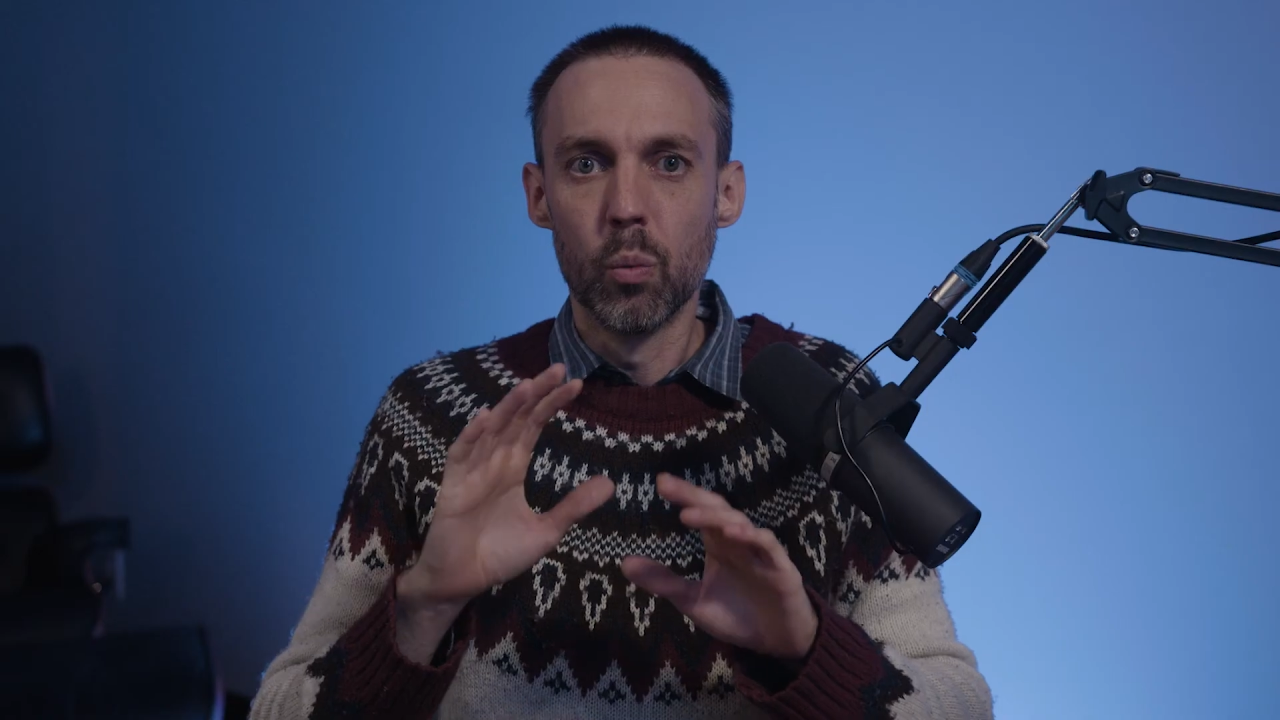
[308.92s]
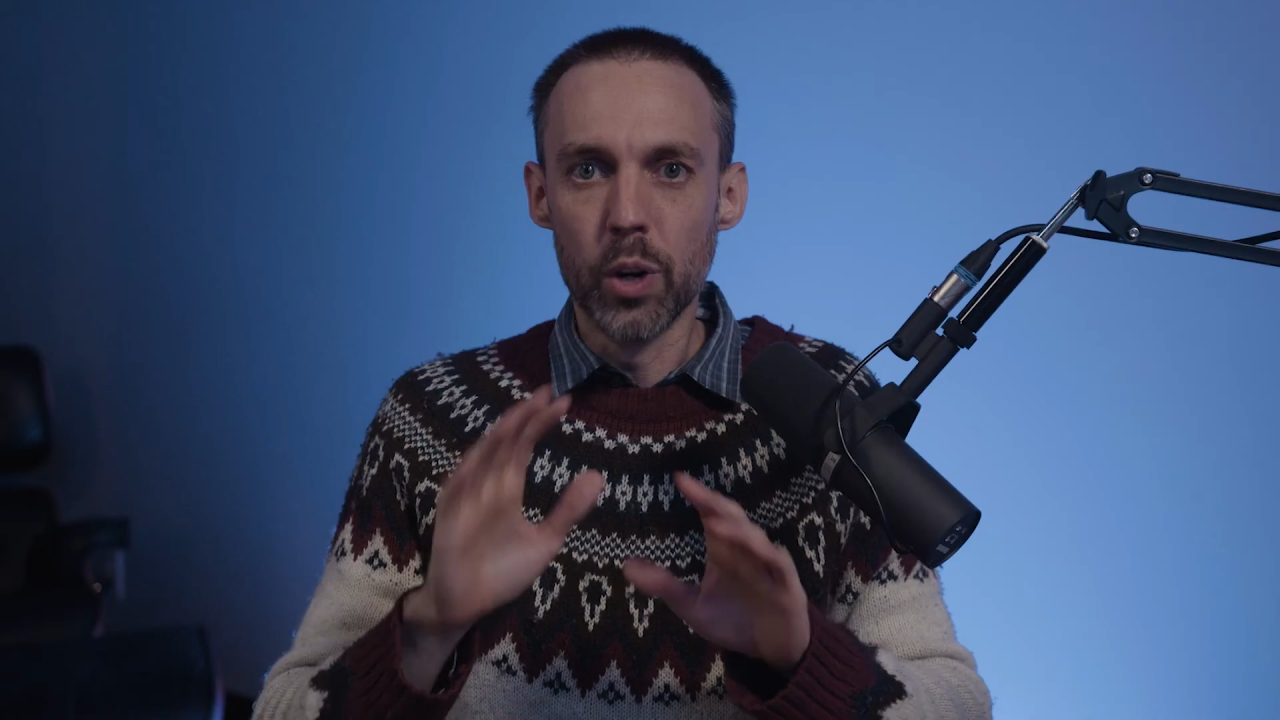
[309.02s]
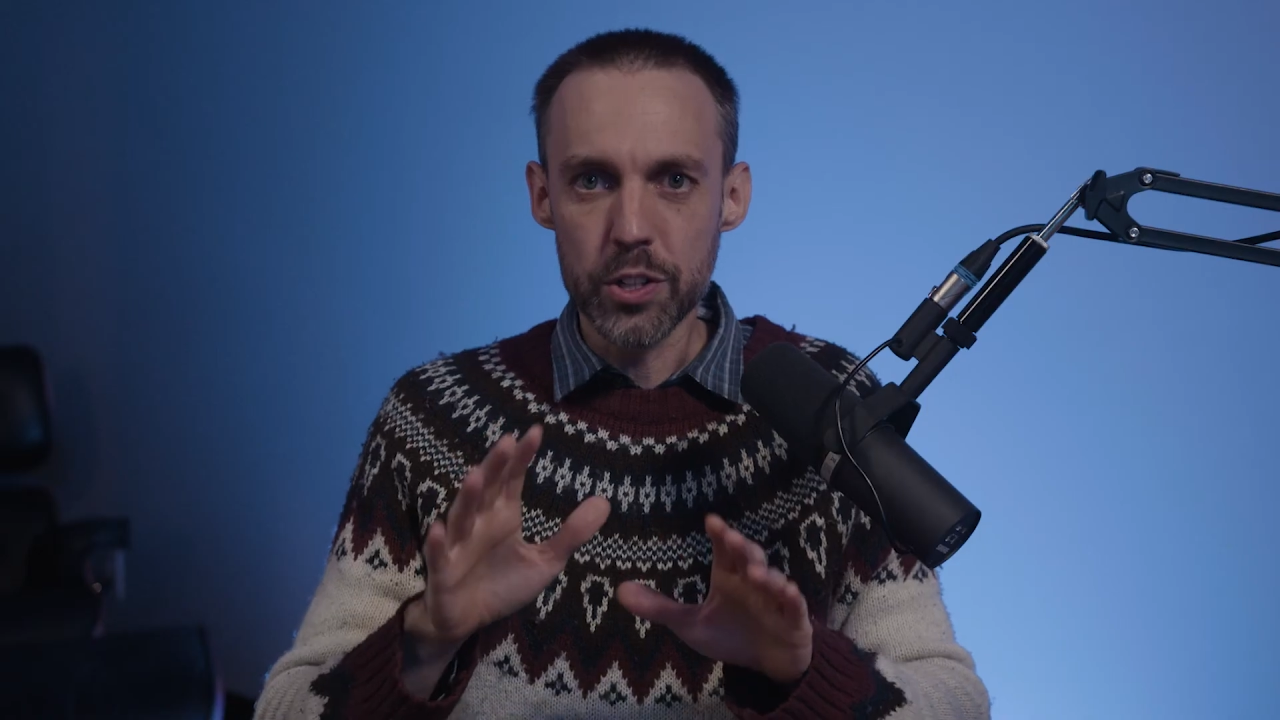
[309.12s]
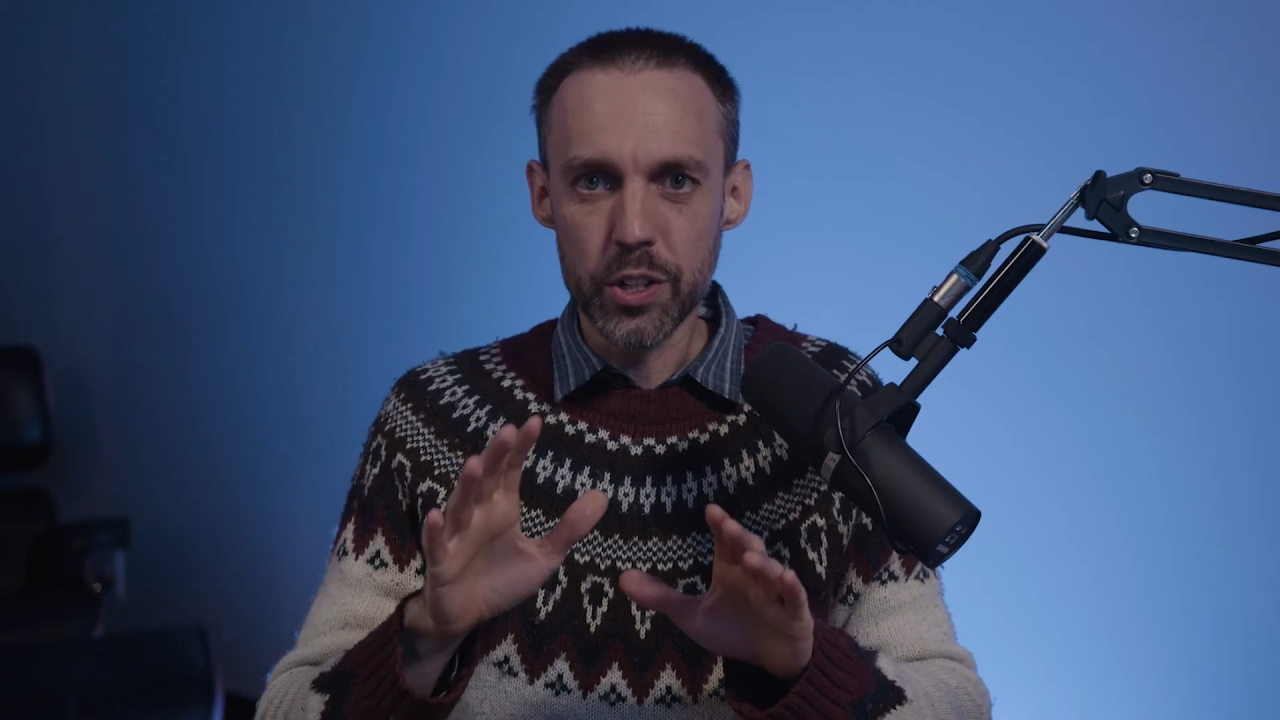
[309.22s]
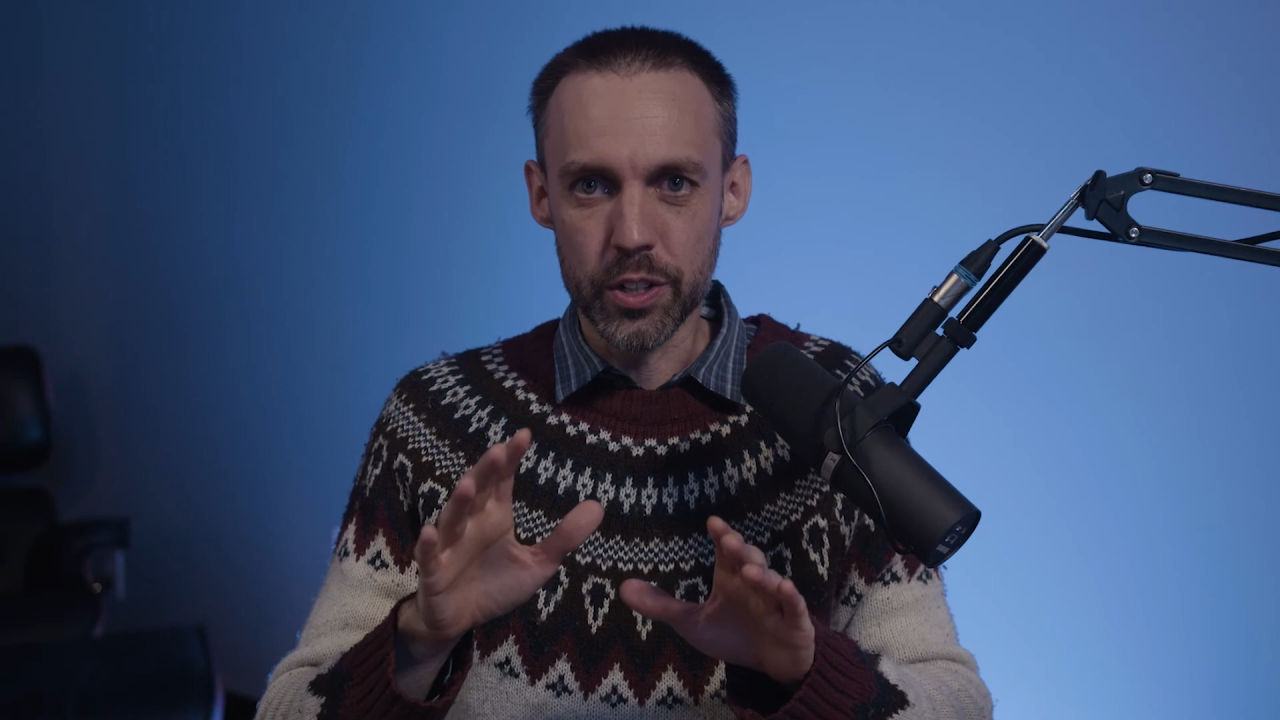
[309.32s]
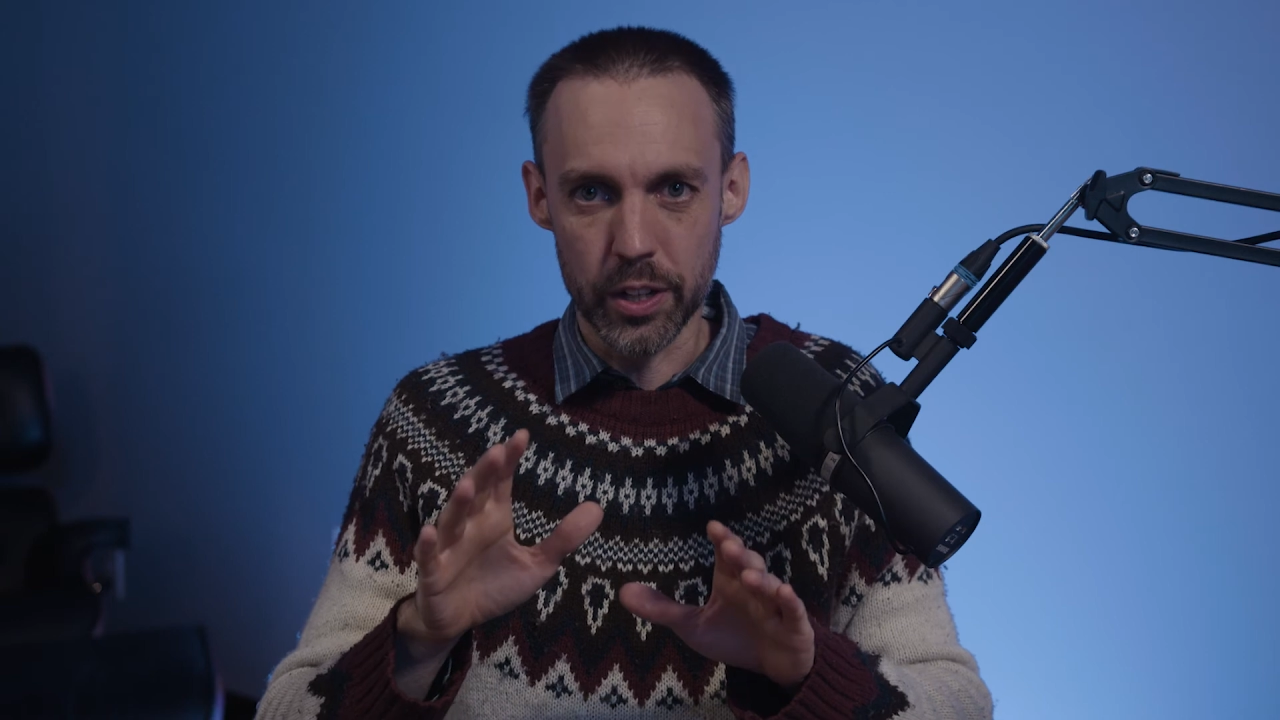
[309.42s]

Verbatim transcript: Once you're